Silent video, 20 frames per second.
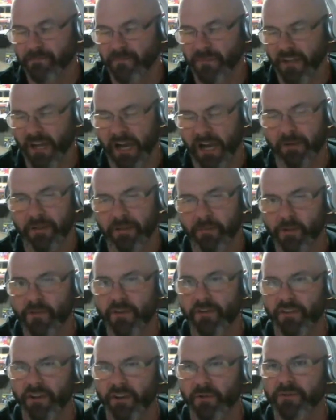The movie
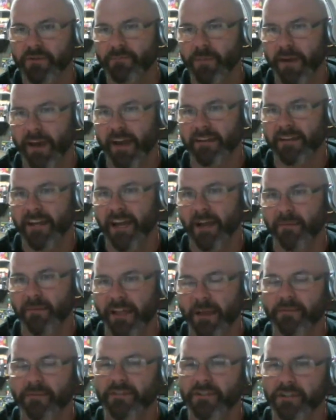theater was packed out. I mean,
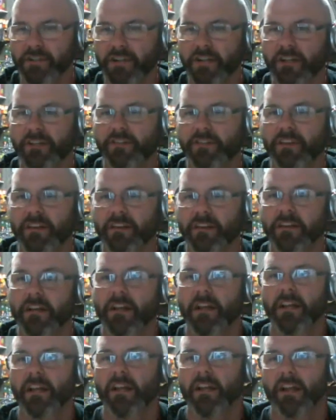that was good.
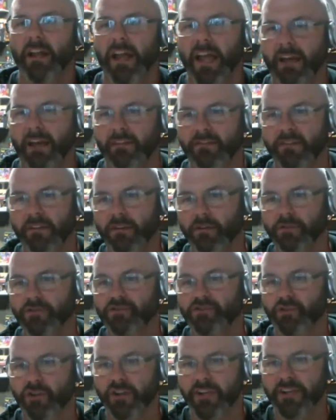Having the little
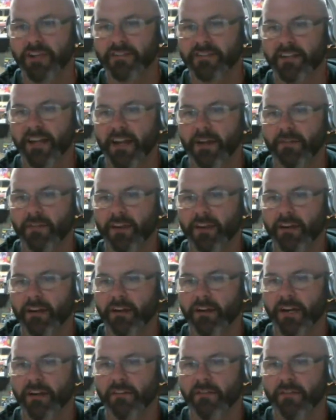drinks down there
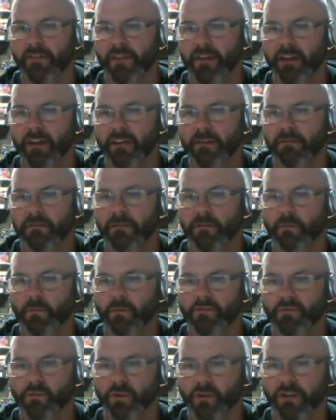and everything
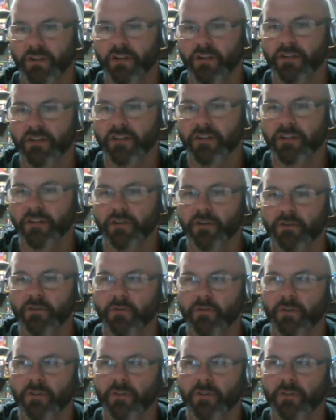was really good to do.